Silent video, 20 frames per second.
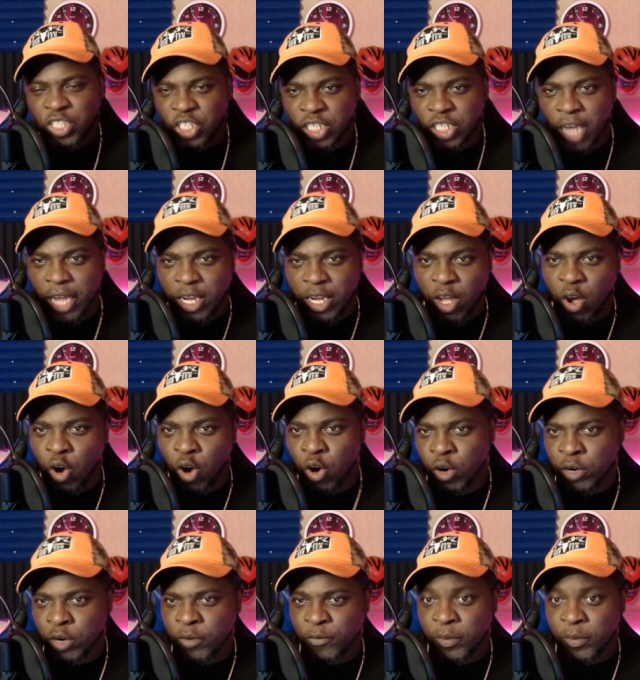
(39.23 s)
Shotty
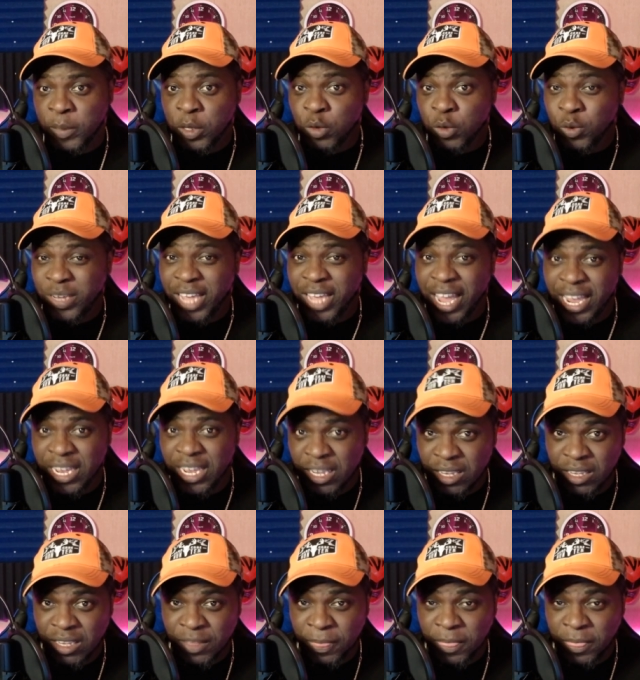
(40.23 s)
Horroh from the
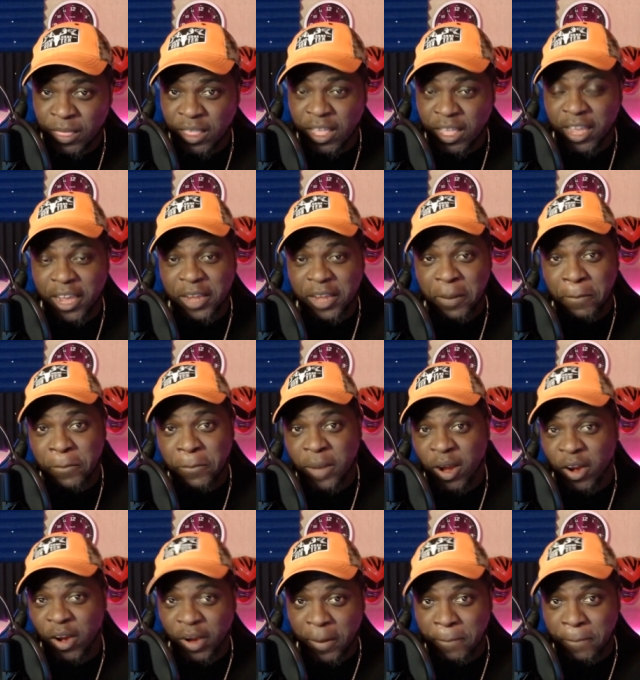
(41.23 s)
UK, an
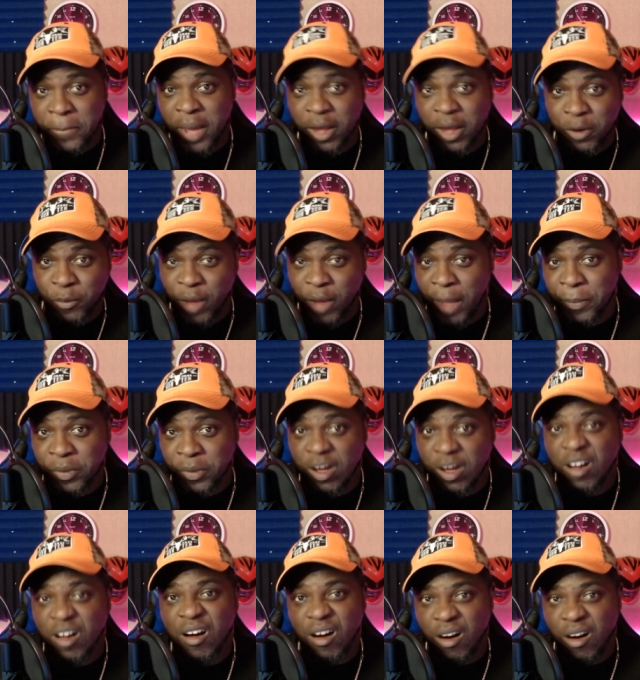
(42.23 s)
American battle rapper,
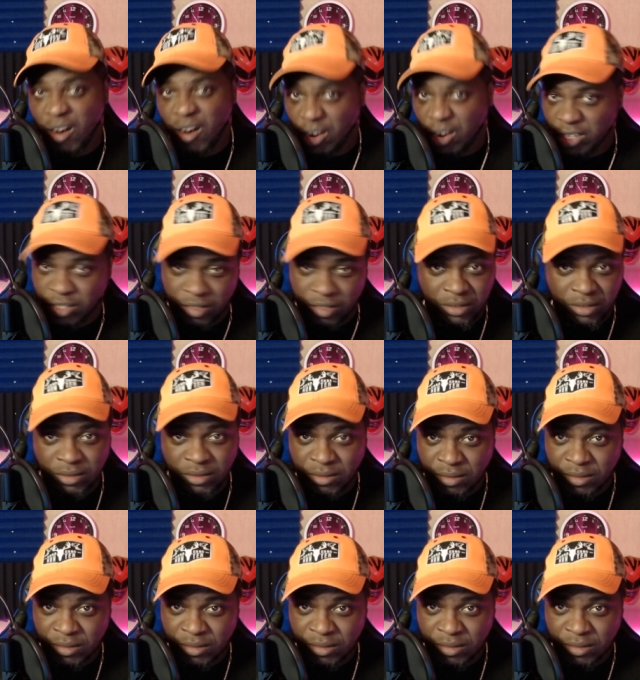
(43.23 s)
Arsonal.